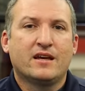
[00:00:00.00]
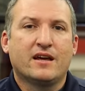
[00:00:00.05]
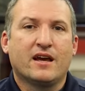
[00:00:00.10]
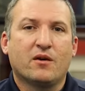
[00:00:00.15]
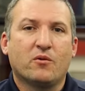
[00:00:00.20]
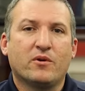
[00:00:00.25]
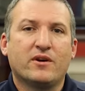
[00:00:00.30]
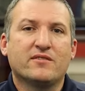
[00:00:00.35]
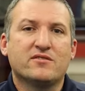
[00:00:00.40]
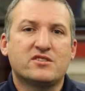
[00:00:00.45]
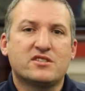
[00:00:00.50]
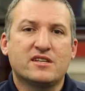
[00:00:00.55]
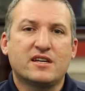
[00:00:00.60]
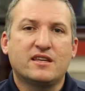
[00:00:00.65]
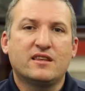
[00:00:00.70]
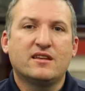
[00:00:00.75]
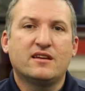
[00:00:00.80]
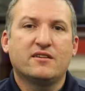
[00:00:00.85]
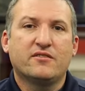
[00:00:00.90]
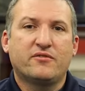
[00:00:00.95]
and we have
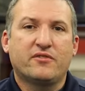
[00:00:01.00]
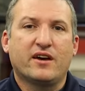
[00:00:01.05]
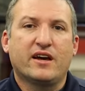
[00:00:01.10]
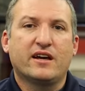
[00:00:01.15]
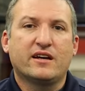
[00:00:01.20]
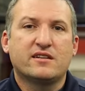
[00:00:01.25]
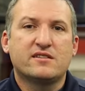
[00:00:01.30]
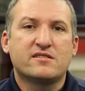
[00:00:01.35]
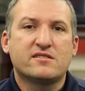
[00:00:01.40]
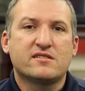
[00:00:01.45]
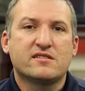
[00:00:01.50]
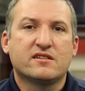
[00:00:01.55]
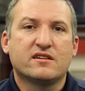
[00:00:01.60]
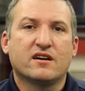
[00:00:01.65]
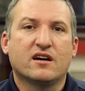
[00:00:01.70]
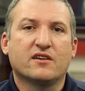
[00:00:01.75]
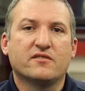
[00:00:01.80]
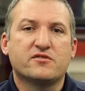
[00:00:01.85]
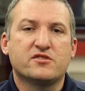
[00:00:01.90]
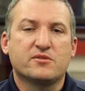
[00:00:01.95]
seen the effects
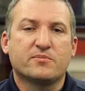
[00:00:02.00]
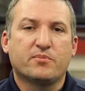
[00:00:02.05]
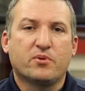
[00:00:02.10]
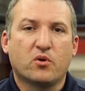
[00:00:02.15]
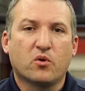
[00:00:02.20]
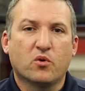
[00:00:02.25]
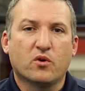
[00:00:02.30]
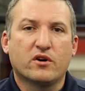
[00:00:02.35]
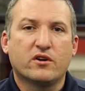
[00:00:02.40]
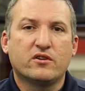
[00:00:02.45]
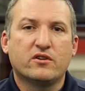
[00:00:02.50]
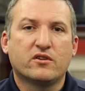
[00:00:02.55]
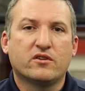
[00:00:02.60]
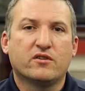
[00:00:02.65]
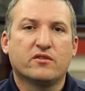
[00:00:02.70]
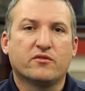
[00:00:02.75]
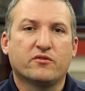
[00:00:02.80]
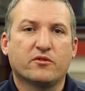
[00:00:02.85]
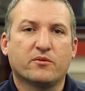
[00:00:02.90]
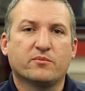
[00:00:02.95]
of support
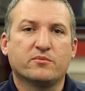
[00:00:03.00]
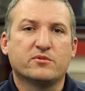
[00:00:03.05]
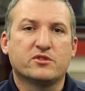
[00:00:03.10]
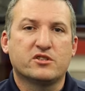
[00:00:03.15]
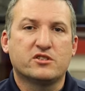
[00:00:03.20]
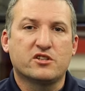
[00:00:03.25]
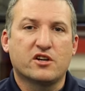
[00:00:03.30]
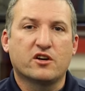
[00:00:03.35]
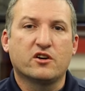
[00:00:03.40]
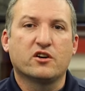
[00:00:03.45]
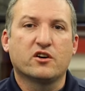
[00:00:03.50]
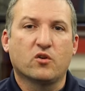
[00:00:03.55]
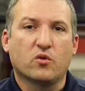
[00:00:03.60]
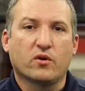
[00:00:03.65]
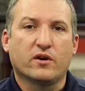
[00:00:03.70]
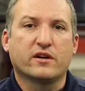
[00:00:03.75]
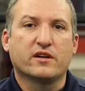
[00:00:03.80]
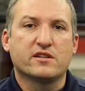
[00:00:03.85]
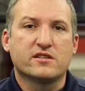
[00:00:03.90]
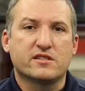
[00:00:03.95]
from certain
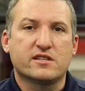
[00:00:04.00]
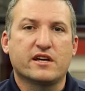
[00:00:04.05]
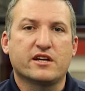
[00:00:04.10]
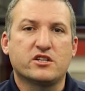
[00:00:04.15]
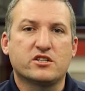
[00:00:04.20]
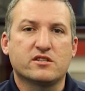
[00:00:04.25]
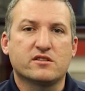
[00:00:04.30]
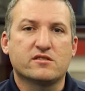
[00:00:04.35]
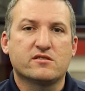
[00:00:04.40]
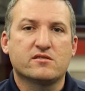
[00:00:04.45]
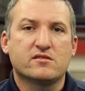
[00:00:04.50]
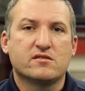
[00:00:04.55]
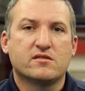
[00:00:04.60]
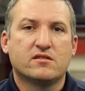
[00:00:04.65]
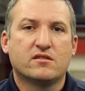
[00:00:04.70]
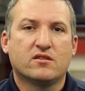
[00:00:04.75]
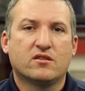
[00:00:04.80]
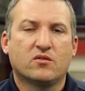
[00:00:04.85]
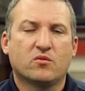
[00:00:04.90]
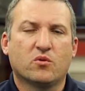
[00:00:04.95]
organizations.
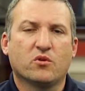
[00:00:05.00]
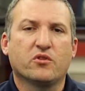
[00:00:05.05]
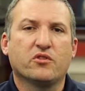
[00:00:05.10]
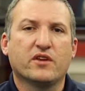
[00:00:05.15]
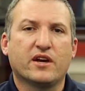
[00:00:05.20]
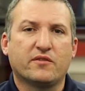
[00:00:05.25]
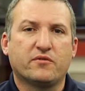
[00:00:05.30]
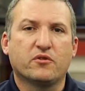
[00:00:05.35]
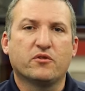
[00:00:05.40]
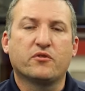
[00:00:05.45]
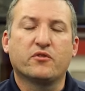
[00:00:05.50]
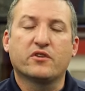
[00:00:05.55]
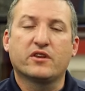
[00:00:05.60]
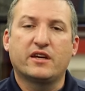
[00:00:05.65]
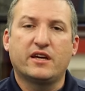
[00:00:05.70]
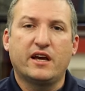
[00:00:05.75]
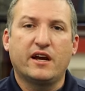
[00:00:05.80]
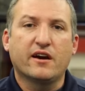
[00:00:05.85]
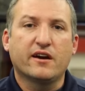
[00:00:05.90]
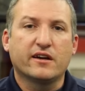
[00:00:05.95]
We're thankful for the
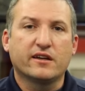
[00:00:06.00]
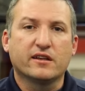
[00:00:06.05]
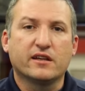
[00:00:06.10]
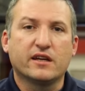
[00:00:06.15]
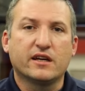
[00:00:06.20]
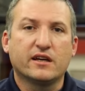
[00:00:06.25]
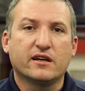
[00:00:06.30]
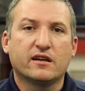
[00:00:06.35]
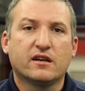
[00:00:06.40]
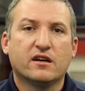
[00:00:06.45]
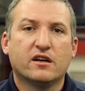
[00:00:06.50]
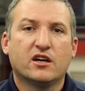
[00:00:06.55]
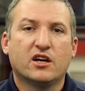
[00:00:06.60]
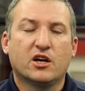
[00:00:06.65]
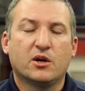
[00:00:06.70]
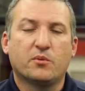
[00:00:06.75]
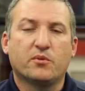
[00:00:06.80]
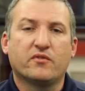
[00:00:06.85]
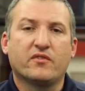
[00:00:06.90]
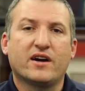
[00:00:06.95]
Caring Link,
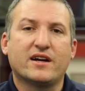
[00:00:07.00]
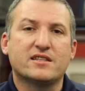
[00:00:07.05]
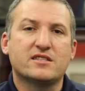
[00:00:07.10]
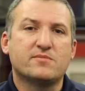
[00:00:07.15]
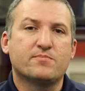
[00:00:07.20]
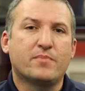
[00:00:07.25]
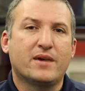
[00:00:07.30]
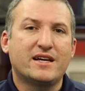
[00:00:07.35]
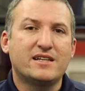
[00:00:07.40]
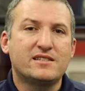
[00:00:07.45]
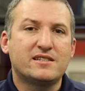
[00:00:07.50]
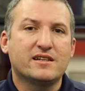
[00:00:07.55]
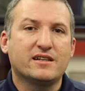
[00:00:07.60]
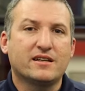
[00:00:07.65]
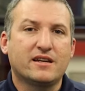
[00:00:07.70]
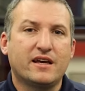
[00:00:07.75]
who provides basic